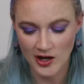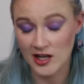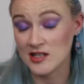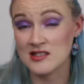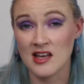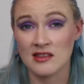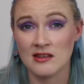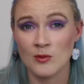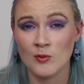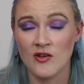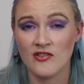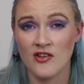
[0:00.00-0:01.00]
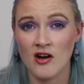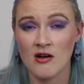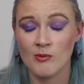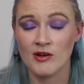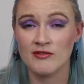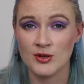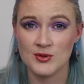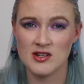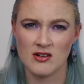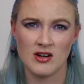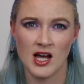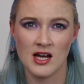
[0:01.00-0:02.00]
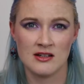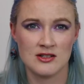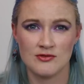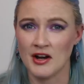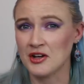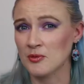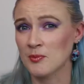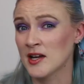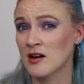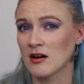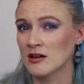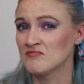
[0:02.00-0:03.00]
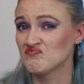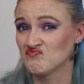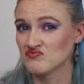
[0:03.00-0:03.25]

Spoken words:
I got sent them from influencer and a random PR.